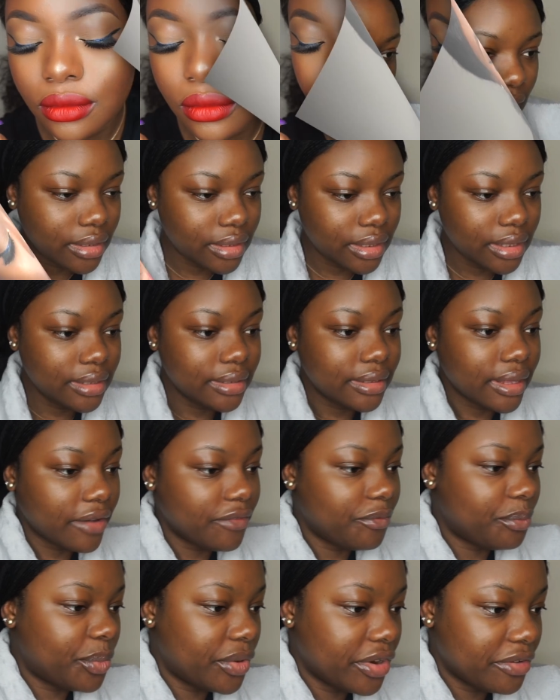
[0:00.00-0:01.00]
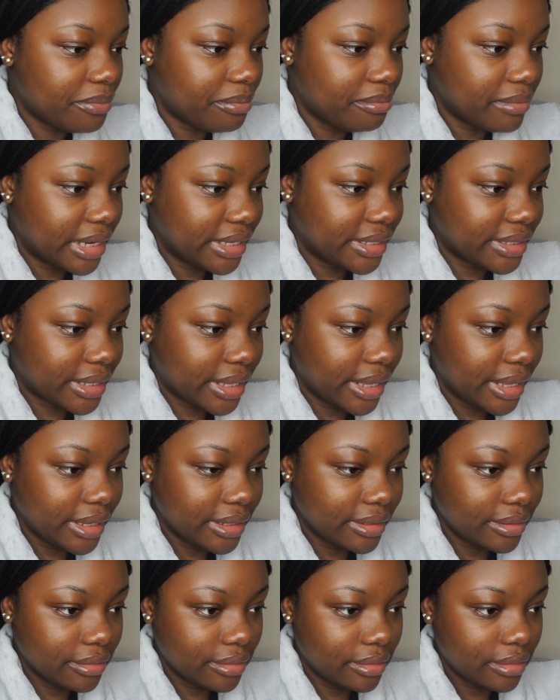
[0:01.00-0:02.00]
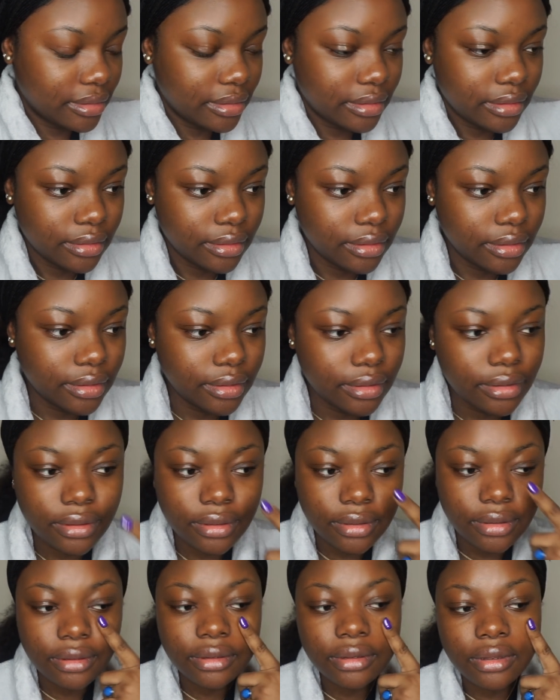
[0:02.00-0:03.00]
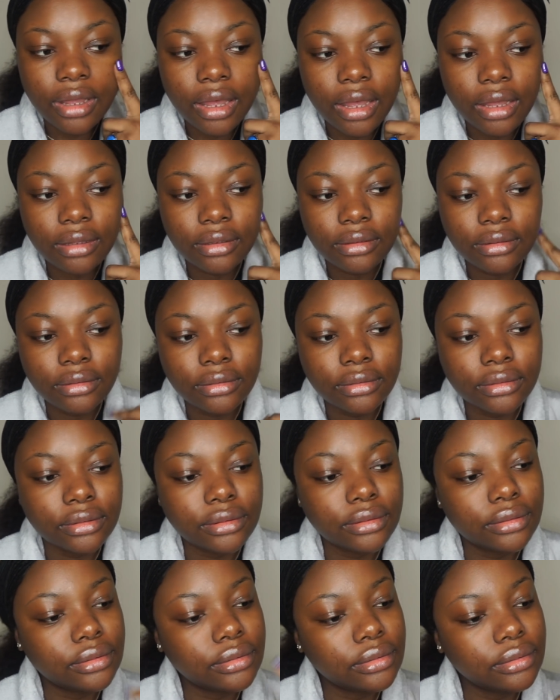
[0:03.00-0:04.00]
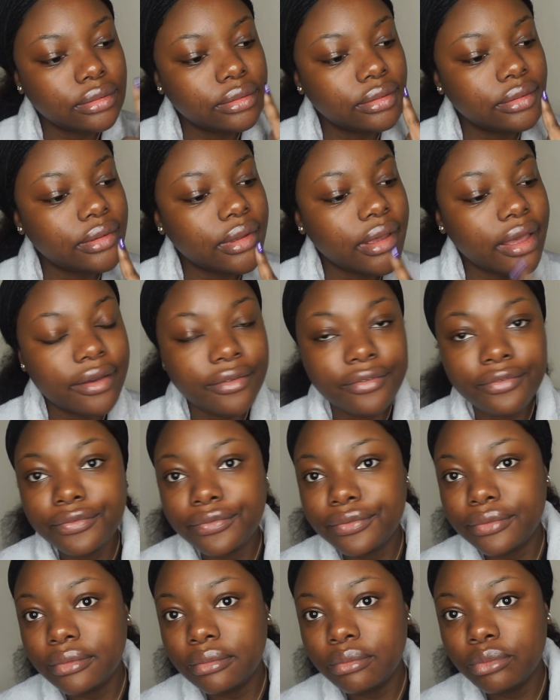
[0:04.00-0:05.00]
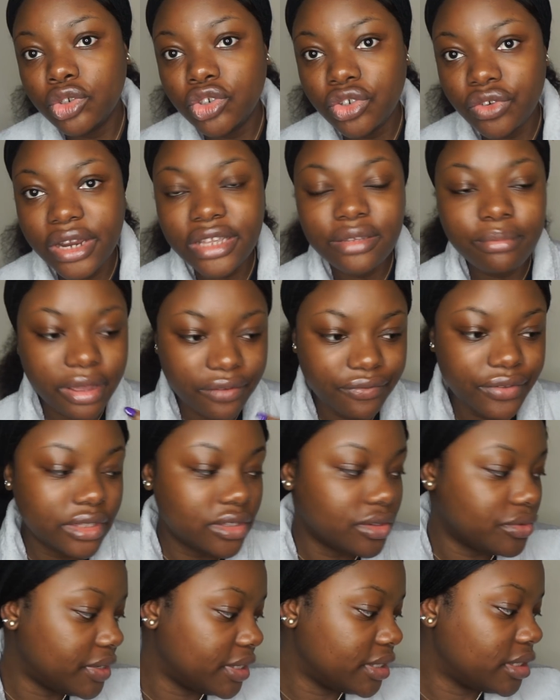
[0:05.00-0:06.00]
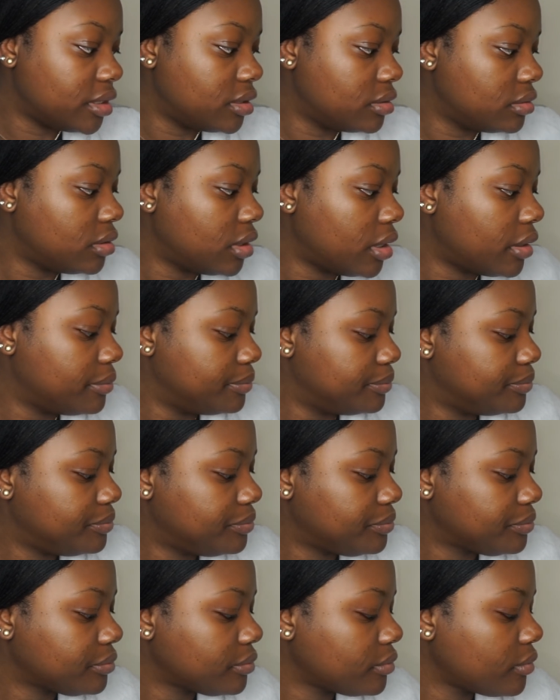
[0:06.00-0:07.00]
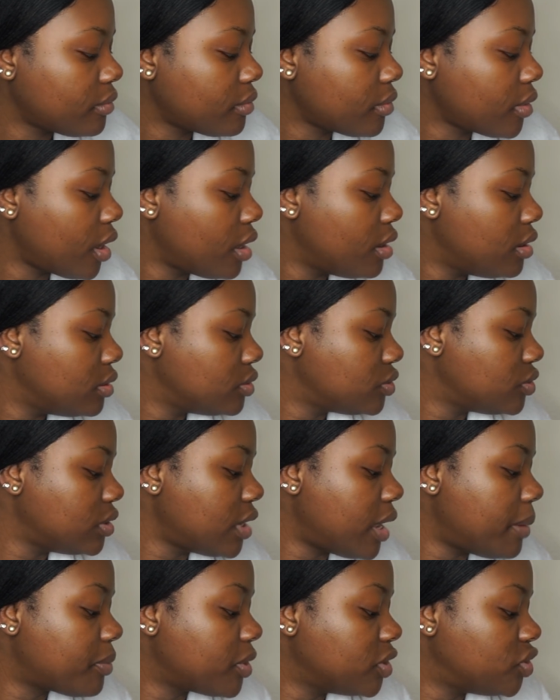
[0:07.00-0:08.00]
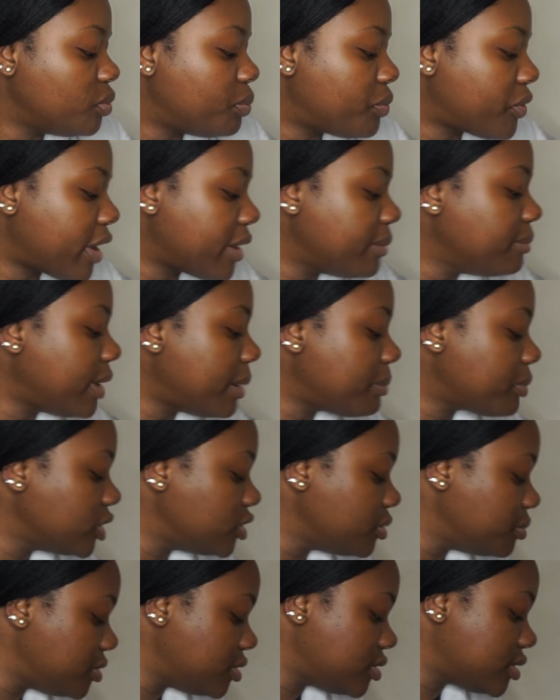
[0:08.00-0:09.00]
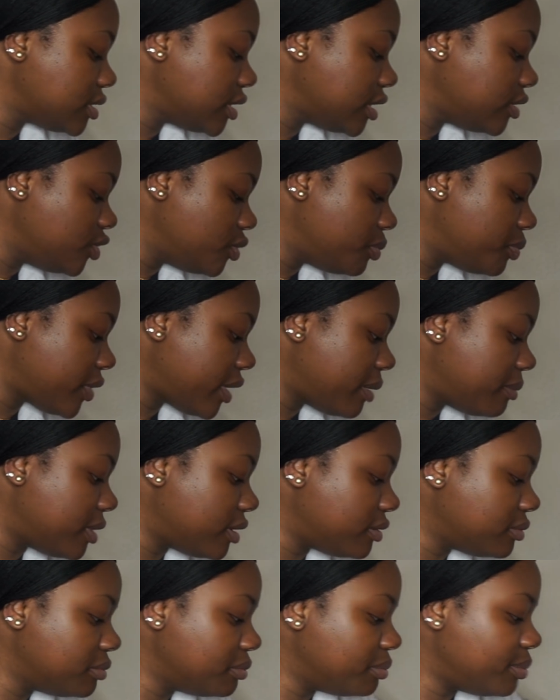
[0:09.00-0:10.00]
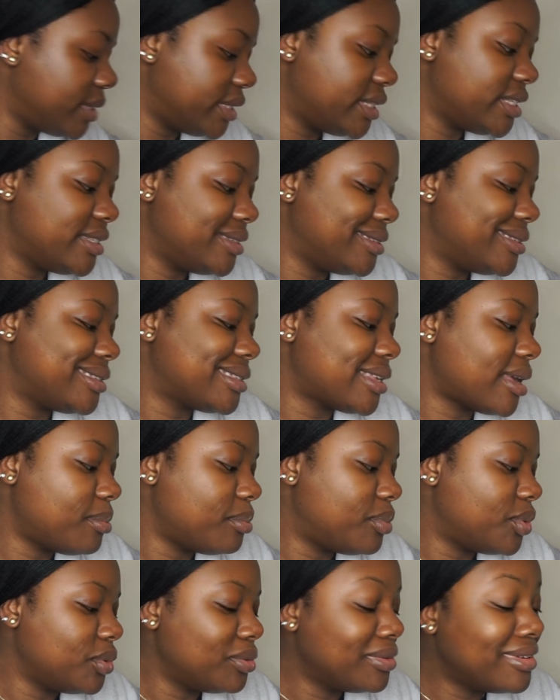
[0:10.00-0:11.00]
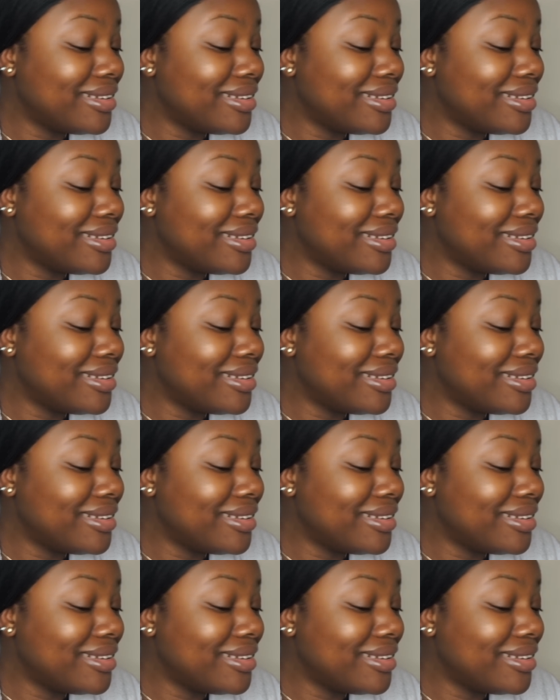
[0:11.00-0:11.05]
Since I've prepped my skin and I've moisturized my face already, yeah, so now I'm going to prime. I'm going to be using a new primer, but this is a sample.